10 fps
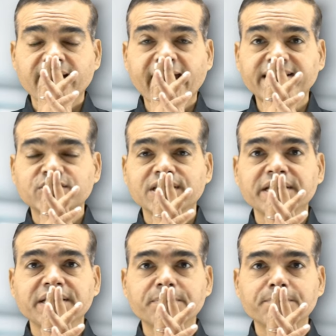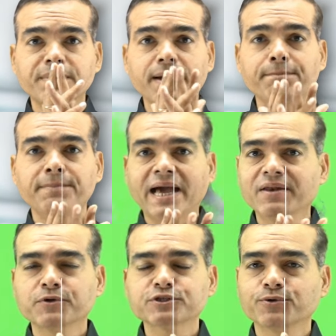Actually, my
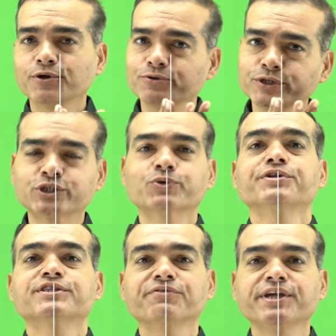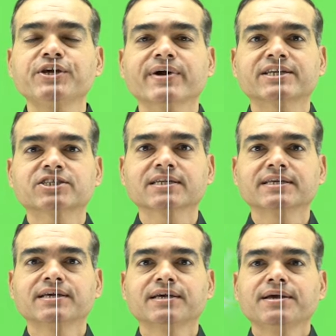plan was not to shoot this video actually.